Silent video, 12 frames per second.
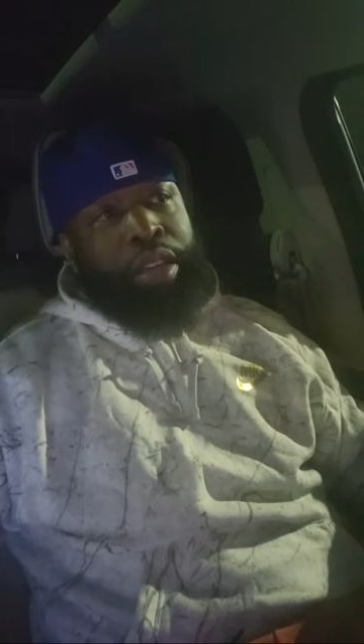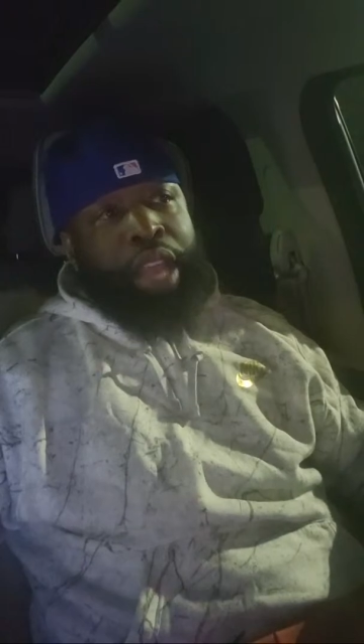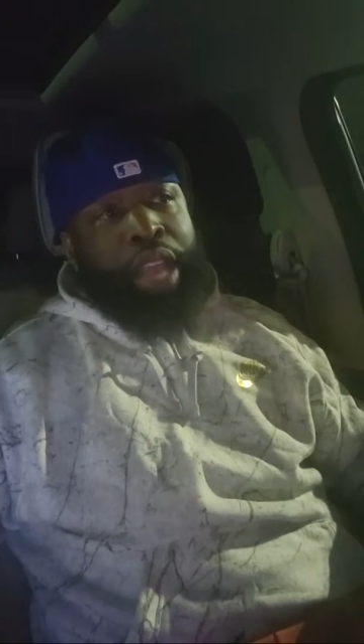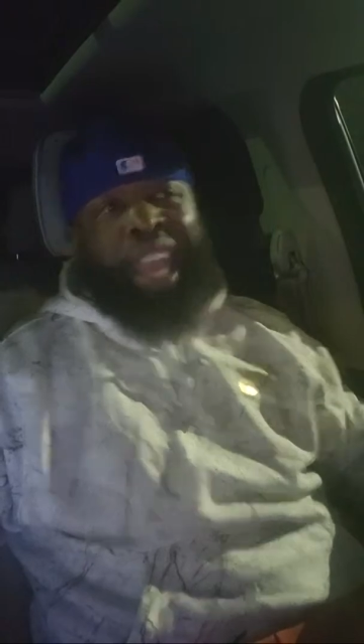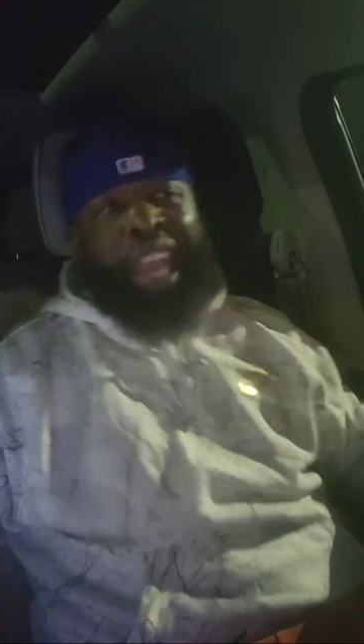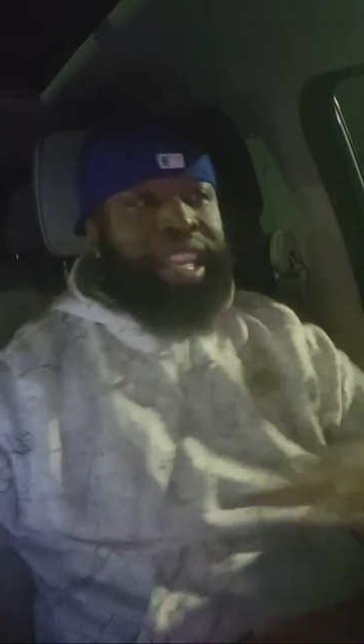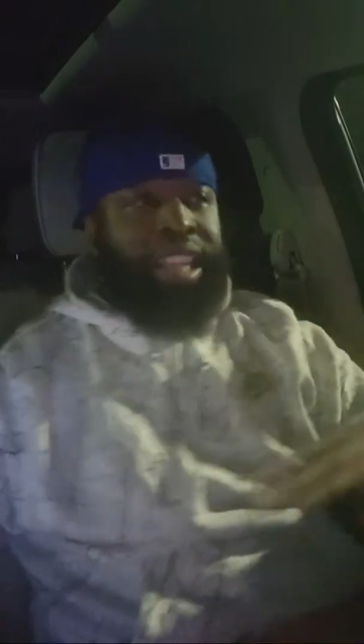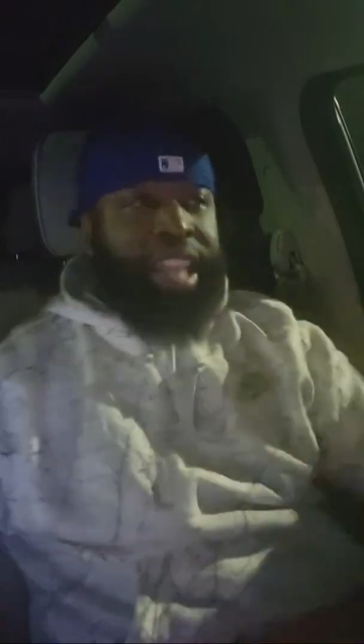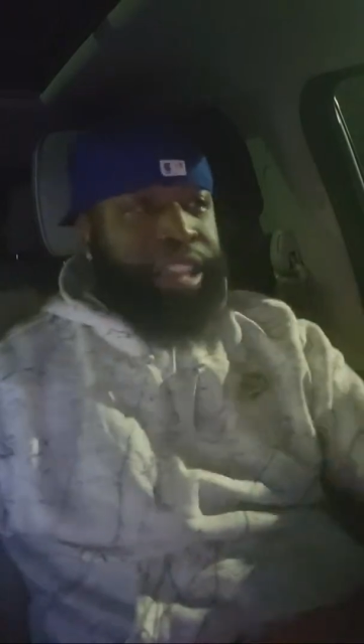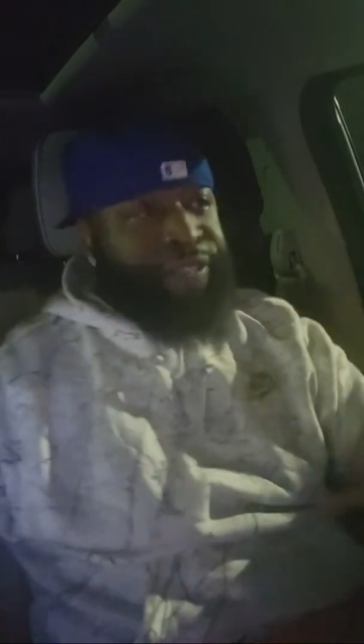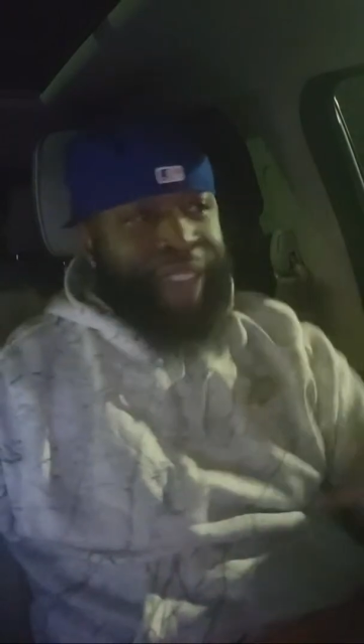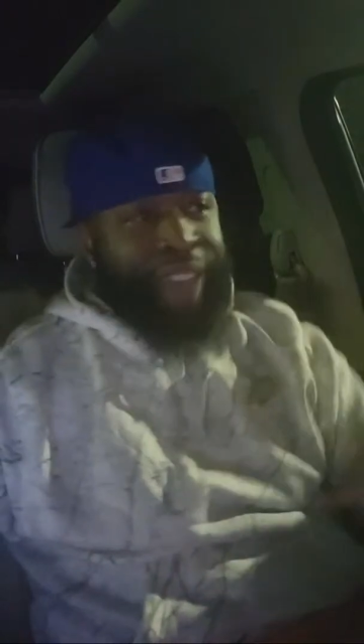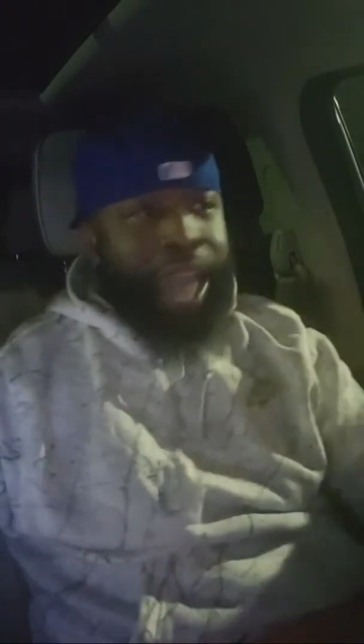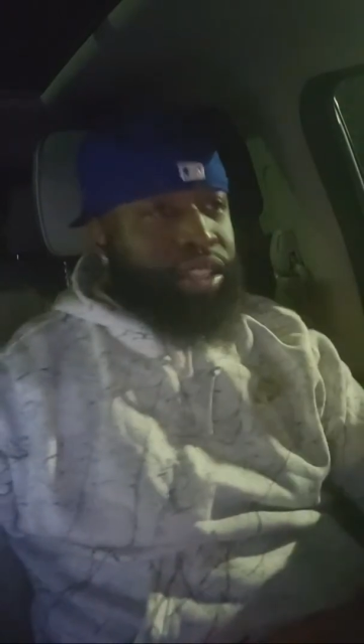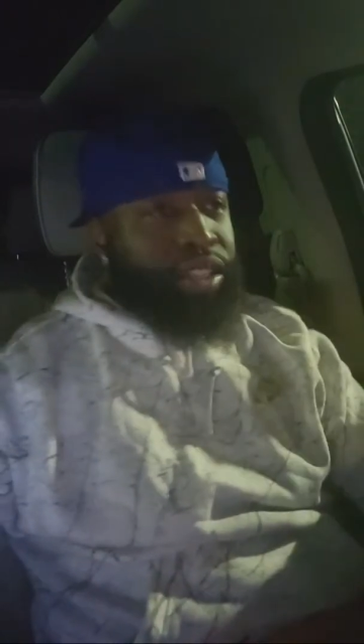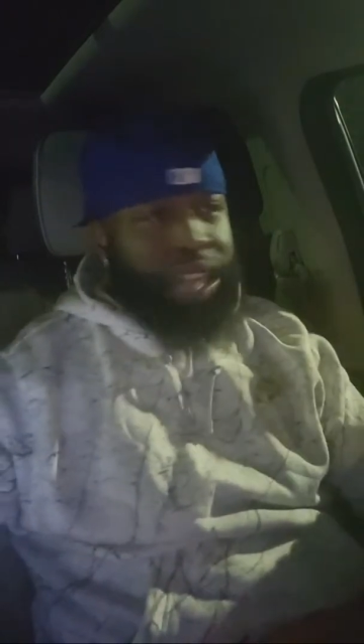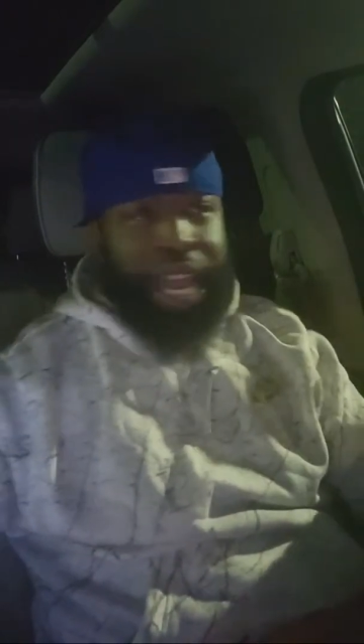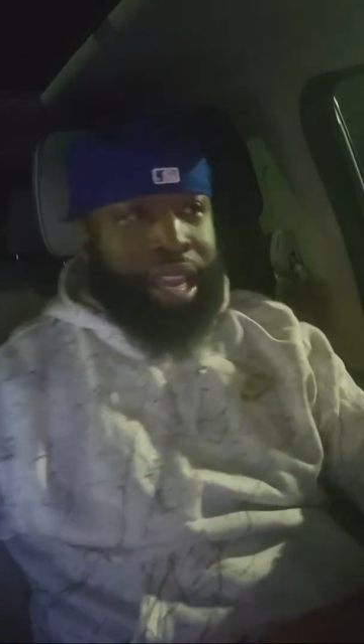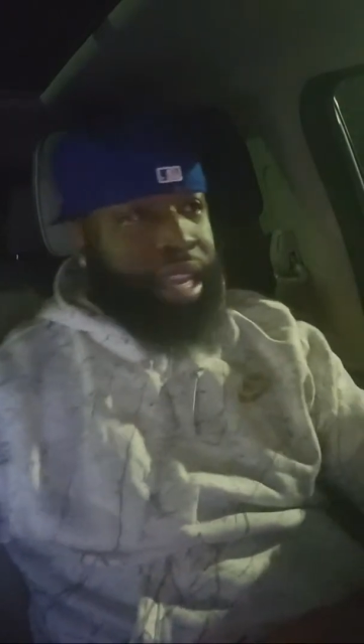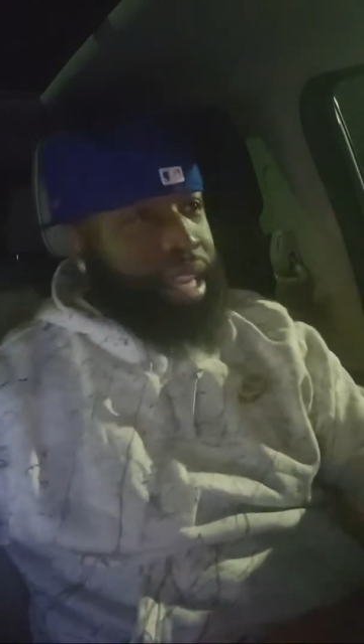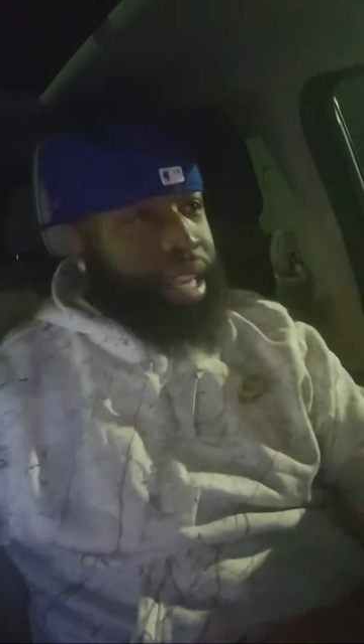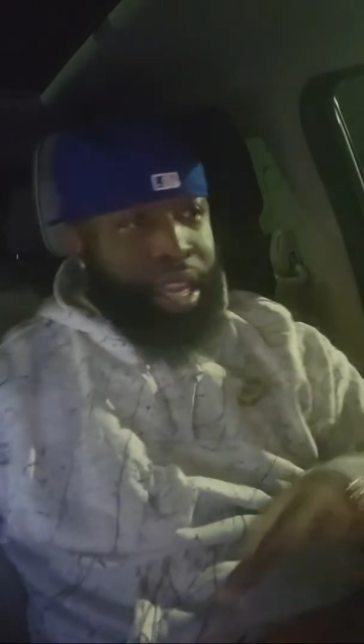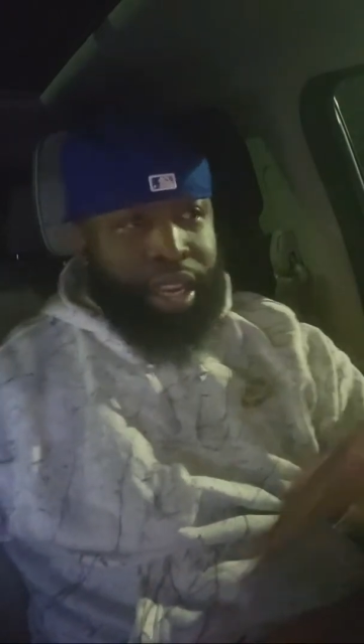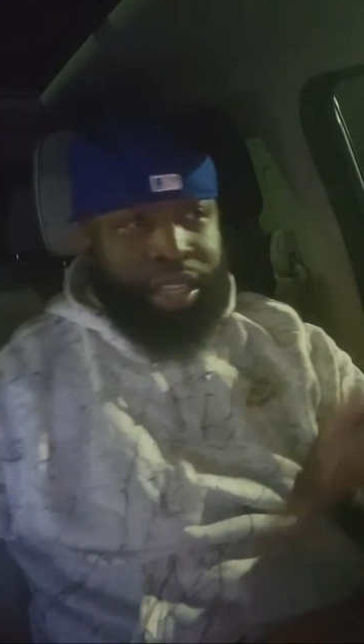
And anything faddish, like any